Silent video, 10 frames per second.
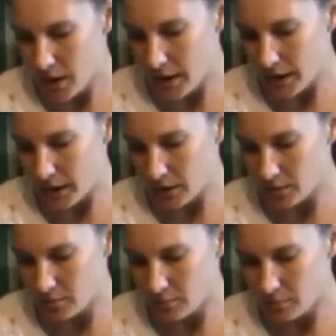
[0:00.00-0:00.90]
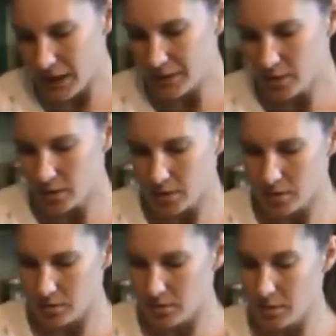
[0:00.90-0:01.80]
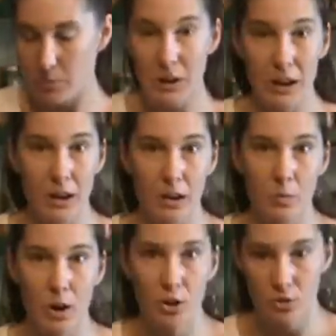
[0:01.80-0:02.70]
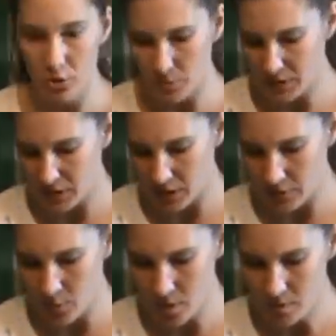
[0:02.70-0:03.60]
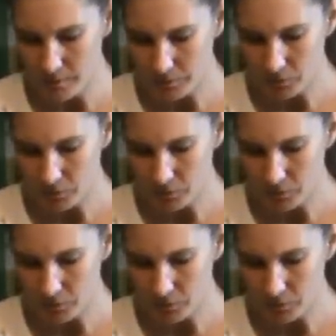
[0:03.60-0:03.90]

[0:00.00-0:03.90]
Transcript: and that's to me what YouTube is there for.